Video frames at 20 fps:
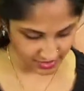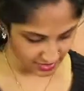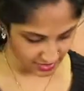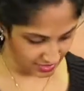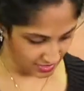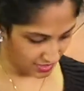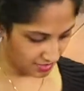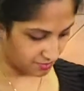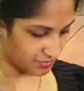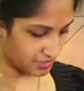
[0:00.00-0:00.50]

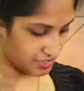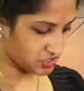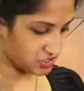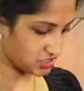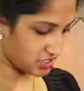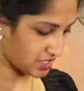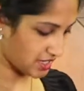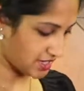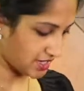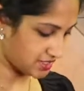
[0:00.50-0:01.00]
think I have my
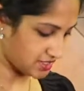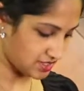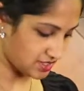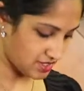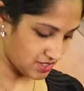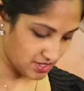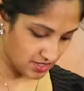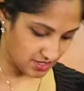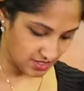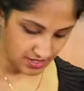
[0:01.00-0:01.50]
chat
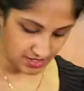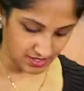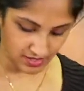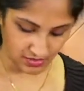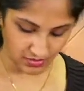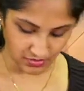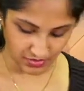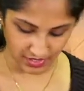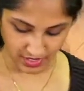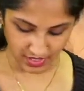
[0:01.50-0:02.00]

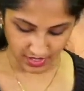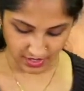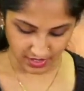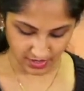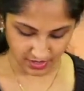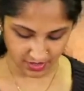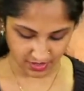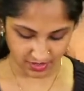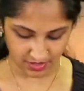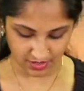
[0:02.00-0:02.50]
going
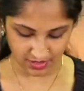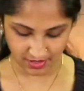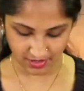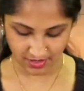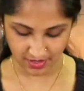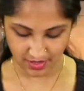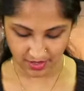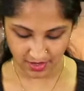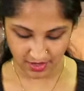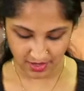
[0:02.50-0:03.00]
here.
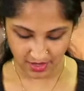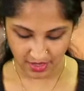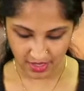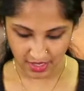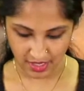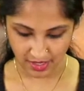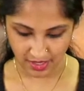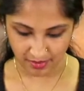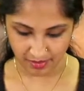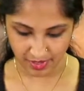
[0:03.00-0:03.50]

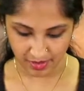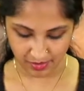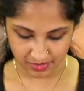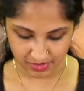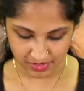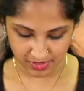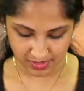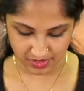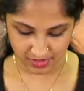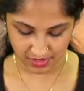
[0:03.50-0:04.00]
I'll be
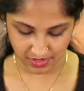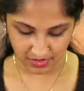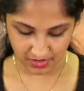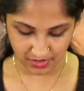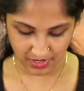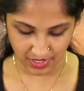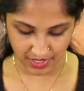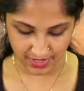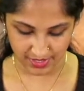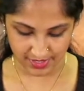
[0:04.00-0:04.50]
able to see
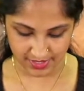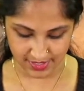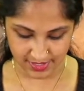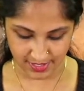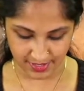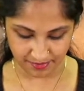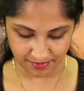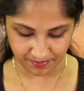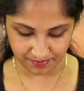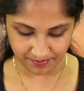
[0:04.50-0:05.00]
you guys.